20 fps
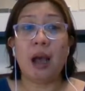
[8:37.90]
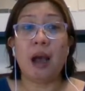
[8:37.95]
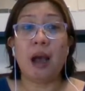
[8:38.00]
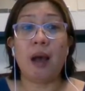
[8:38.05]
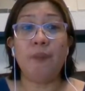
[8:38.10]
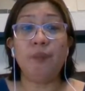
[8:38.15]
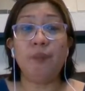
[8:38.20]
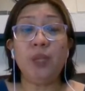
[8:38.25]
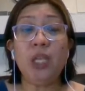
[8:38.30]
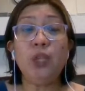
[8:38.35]

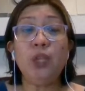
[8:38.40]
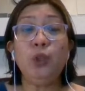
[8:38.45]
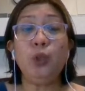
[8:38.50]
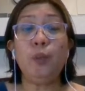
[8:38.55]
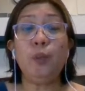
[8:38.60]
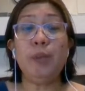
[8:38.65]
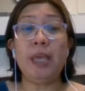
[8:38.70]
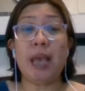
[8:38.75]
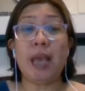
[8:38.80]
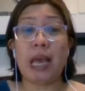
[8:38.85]
need
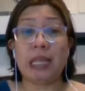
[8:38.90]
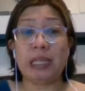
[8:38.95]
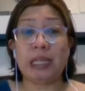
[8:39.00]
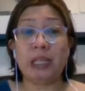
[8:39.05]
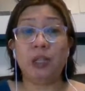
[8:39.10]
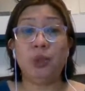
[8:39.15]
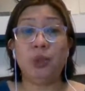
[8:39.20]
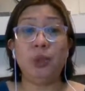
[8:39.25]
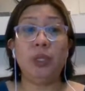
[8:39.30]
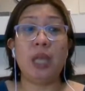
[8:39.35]
to be
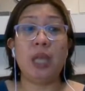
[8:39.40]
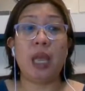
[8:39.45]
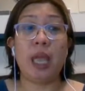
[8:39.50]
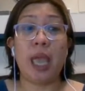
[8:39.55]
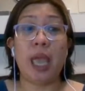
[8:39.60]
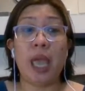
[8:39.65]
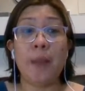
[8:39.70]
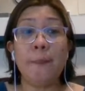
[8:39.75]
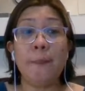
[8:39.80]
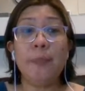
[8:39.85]
added to the
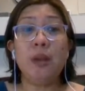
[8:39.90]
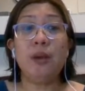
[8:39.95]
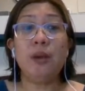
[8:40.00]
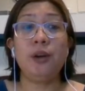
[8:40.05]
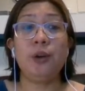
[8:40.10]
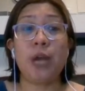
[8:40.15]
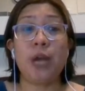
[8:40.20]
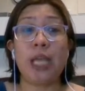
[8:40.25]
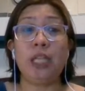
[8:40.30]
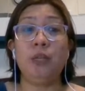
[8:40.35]
m
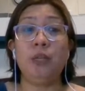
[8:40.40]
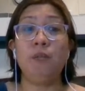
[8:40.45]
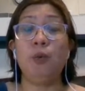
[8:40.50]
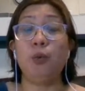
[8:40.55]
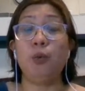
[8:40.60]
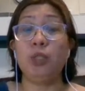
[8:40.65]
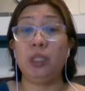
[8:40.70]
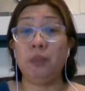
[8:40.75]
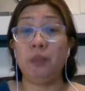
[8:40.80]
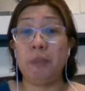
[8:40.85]

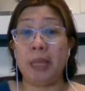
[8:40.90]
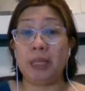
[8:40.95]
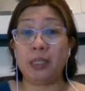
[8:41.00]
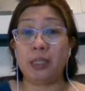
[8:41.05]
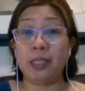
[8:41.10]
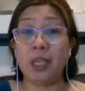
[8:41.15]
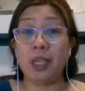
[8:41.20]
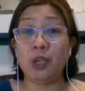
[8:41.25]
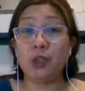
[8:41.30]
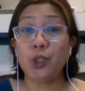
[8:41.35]
rightmost
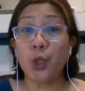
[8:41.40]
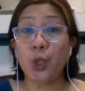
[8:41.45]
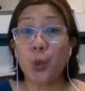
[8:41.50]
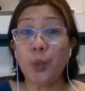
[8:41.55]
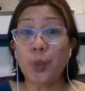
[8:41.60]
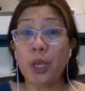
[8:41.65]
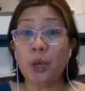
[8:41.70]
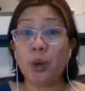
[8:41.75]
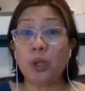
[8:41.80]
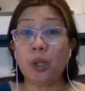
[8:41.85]
bits. So
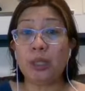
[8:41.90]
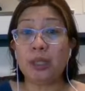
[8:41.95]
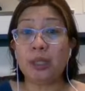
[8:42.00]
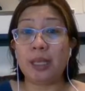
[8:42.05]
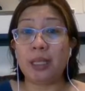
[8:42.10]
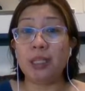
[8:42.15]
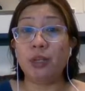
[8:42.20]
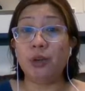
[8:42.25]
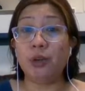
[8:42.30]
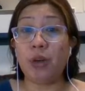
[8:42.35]
we call
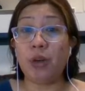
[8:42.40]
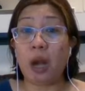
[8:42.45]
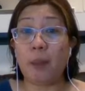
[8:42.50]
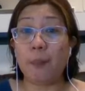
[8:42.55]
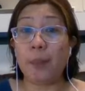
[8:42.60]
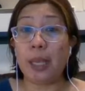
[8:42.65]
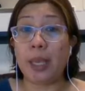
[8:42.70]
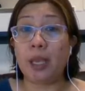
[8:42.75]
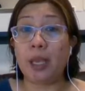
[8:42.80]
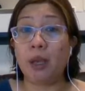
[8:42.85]
this
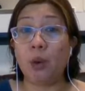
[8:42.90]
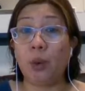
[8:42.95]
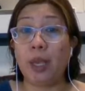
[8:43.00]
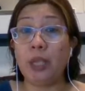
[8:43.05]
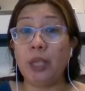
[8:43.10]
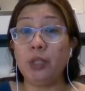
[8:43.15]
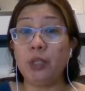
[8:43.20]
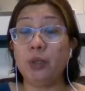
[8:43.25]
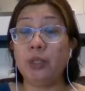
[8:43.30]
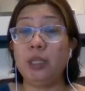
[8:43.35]
wrapping.
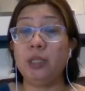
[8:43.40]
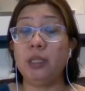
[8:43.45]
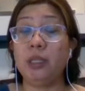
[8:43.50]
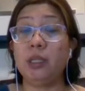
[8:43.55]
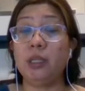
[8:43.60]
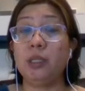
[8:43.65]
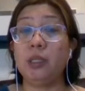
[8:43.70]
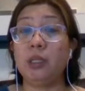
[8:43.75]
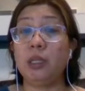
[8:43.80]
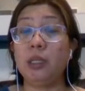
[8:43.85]
Okay, so
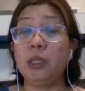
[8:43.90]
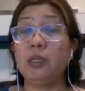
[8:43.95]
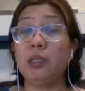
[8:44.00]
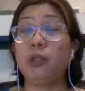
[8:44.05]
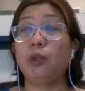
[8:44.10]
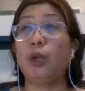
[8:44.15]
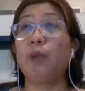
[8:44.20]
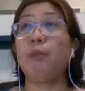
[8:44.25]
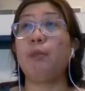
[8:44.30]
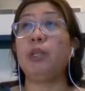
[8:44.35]
this
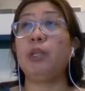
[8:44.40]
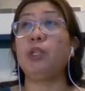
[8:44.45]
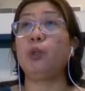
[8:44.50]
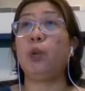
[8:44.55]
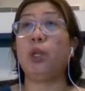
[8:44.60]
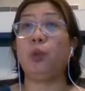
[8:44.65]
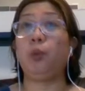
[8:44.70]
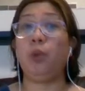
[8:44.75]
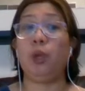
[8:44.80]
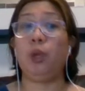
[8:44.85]
term is
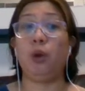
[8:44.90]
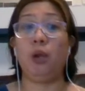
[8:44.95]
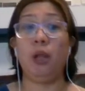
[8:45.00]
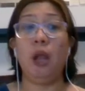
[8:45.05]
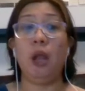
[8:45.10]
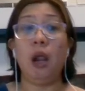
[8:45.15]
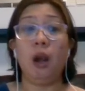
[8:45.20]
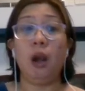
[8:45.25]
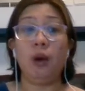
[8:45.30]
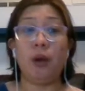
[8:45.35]
what we call
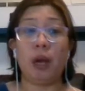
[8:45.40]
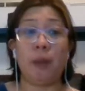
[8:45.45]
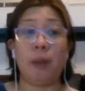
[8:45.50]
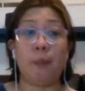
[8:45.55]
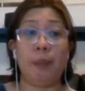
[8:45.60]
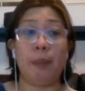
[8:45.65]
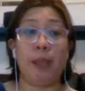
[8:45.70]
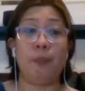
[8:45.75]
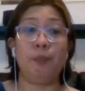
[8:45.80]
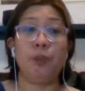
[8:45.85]

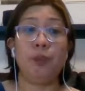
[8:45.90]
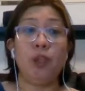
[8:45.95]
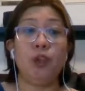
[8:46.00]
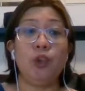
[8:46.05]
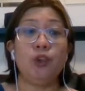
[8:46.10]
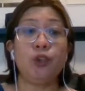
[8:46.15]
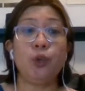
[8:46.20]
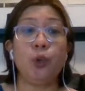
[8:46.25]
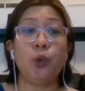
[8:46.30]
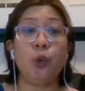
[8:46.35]
wrapping.
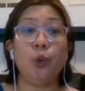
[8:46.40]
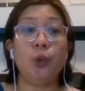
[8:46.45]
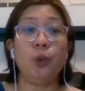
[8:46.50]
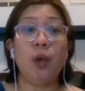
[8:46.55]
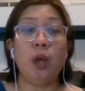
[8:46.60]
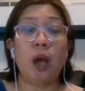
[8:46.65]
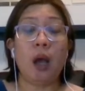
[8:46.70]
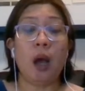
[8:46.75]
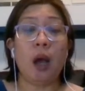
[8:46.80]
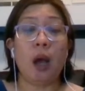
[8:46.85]
So
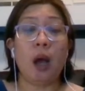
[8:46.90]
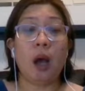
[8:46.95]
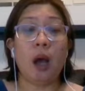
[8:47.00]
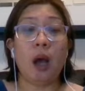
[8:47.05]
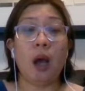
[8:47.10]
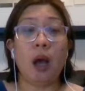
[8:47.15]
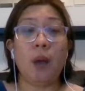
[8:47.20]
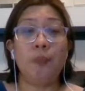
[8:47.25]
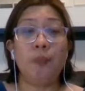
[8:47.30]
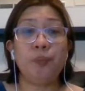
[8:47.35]

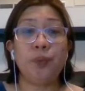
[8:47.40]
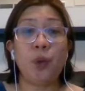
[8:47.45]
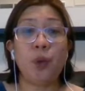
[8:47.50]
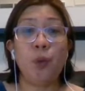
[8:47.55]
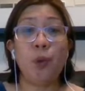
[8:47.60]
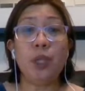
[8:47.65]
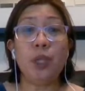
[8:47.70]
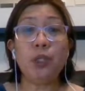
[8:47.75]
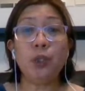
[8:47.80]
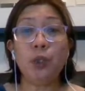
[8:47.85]

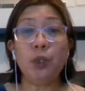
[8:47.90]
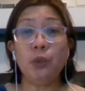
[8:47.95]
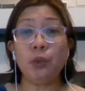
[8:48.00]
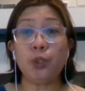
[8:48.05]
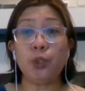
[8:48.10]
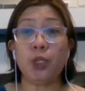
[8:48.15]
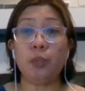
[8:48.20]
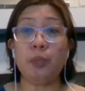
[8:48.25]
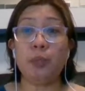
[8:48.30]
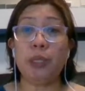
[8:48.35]
one
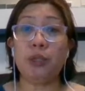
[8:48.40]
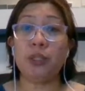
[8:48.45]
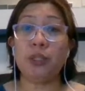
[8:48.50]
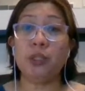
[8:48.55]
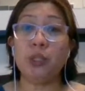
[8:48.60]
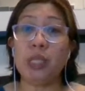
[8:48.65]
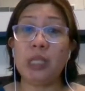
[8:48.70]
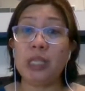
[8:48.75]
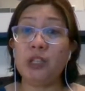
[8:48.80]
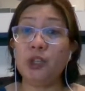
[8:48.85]
solution, because
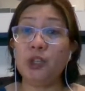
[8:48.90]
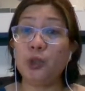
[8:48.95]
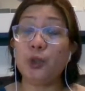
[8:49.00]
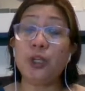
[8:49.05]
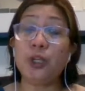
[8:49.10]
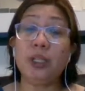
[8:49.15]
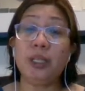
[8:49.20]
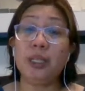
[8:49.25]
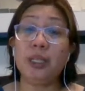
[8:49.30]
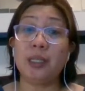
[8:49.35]
since
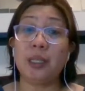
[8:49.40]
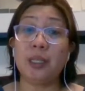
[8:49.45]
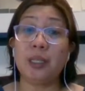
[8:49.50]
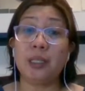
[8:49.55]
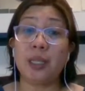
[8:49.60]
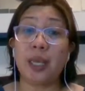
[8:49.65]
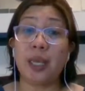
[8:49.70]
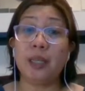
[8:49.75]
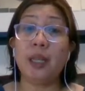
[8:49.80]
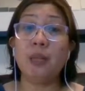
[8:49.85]

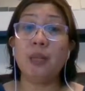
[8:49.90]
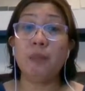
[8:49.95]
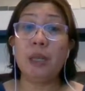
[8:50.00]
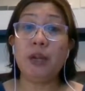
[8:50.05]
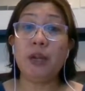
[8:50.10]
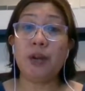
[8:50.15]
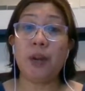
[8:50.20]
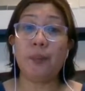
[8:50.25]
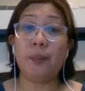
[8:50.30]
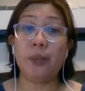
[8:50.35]
36 cannot
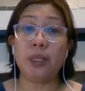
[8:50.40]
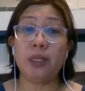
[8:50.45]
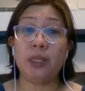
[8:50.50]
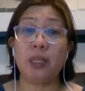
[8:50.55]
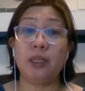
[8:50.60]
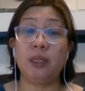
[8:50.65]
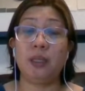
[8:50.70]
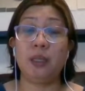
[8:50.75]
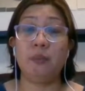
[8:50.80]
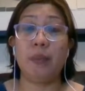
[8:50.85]
be
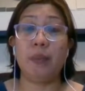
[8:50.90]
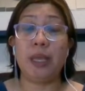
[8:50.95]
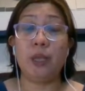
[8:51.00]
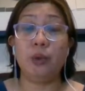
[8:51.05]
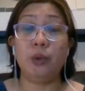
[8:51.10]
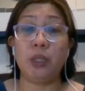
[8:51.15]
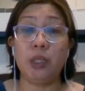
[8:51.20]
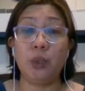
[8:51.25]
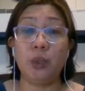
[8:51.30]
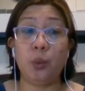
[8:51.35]
represented by
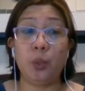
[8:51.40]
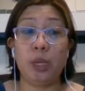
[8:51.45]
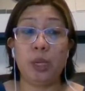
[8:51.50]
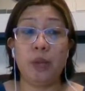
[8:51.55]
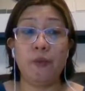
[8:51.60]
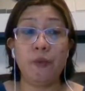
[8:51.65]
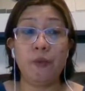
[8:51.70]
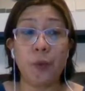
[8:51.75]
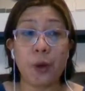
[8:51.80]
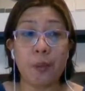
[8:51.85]
using
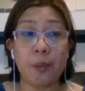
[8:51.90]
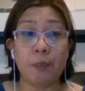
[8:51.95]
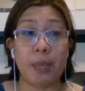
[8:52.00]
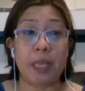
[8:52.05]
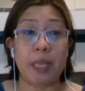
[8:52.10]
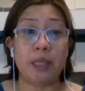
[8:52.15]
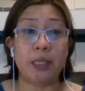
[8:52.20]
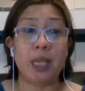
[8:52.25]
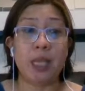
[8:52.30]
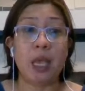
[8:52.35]
only 4
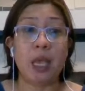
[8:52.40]
bits,